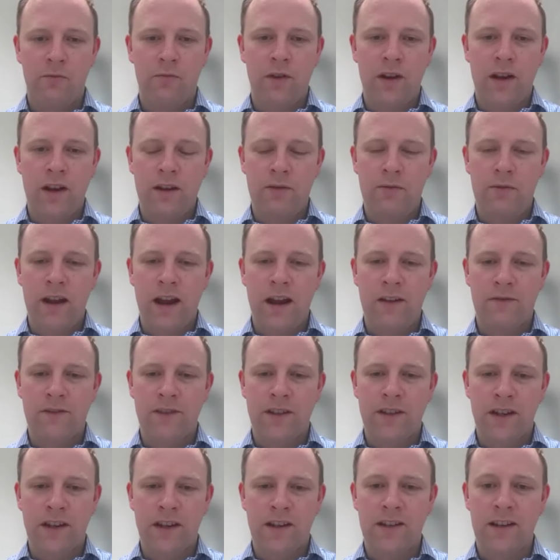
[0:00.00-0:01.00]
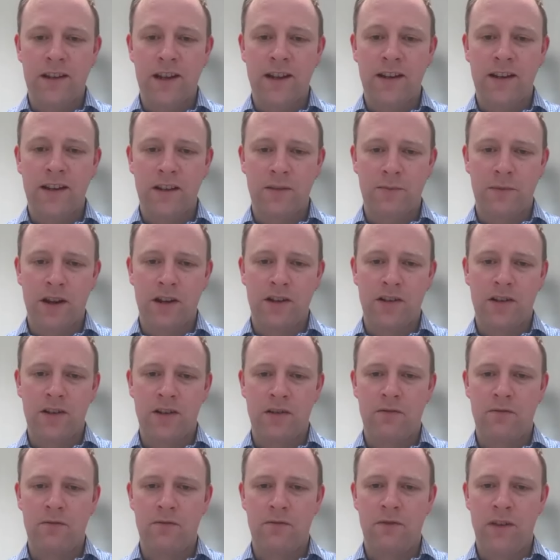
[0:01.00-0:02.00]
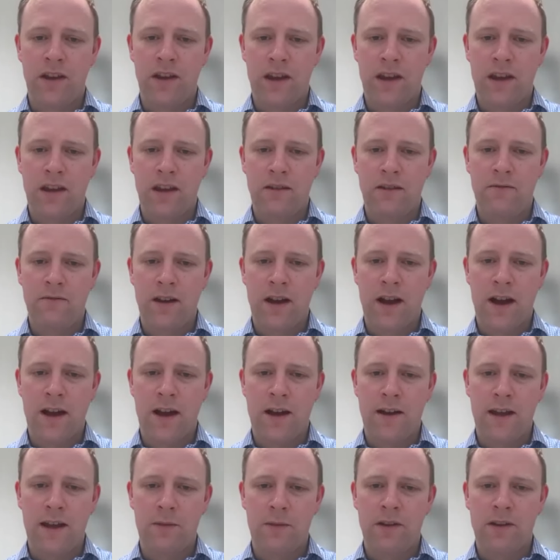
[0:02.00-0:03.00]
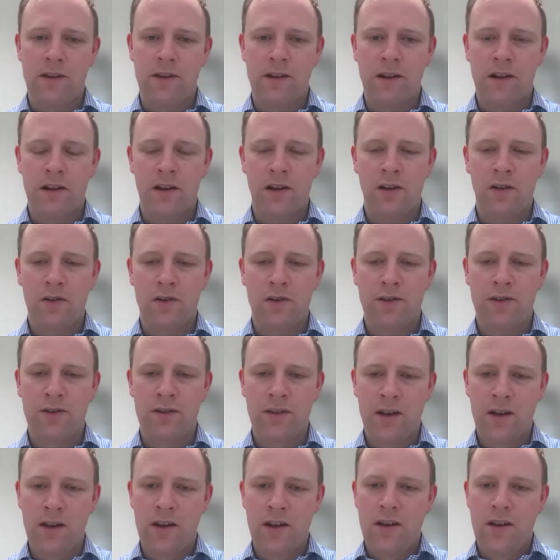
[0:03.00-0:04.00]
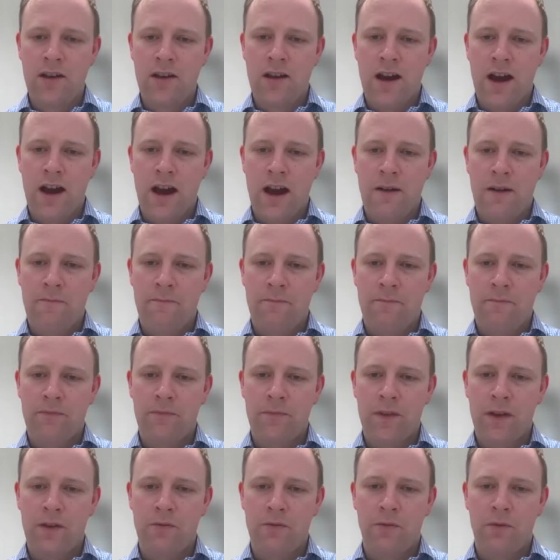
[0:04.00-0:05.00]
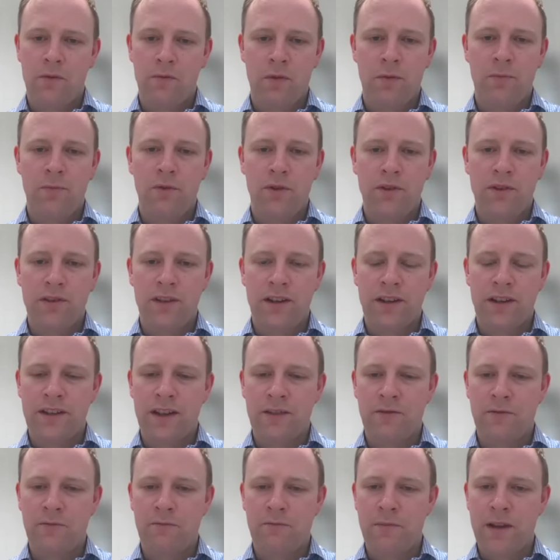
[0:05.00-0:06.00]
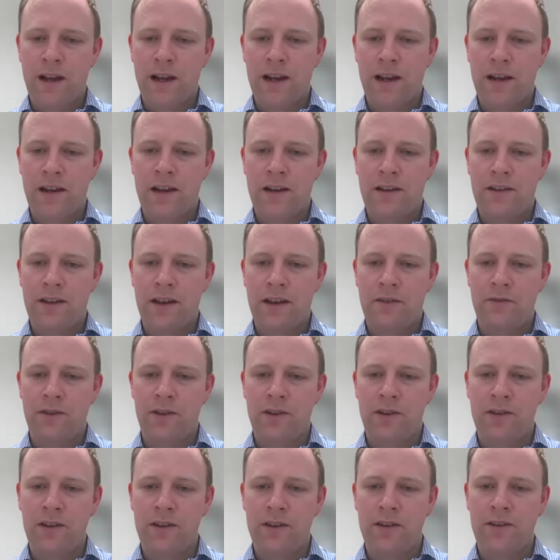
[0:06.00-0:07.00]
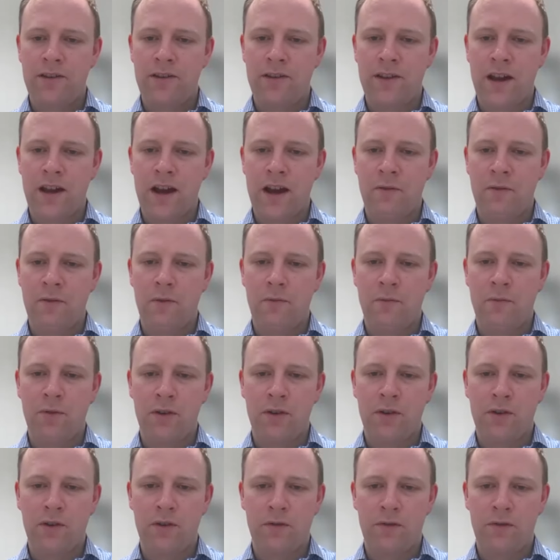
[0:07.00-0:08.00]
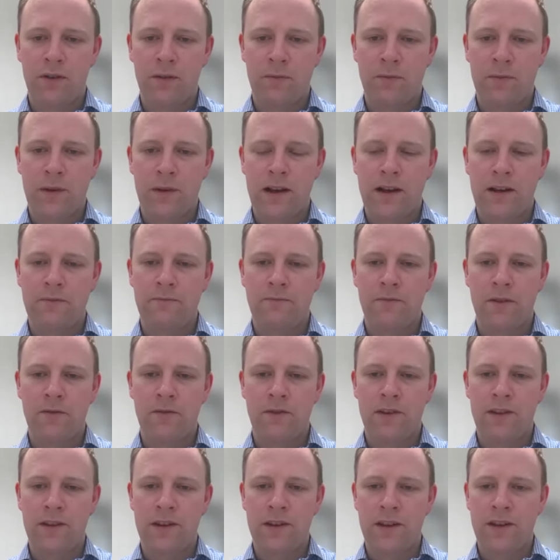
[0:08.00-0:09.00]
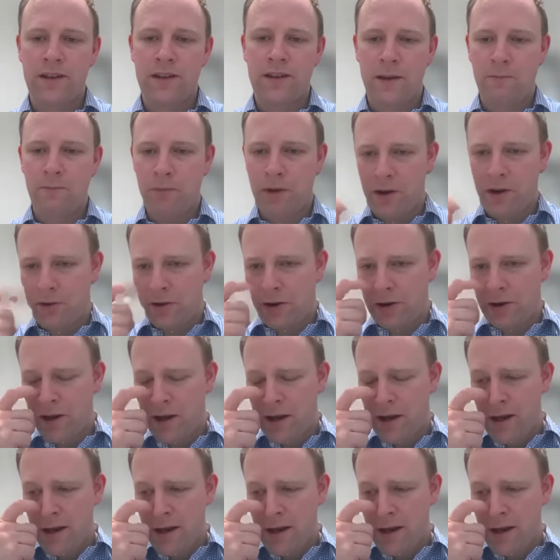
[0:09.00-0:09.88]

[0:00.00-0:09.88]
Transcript: We we have seen a slight expansion of the uh, EBITDA loss. Um, 1.67 million this year versus uh, 1.23 million the, the same period.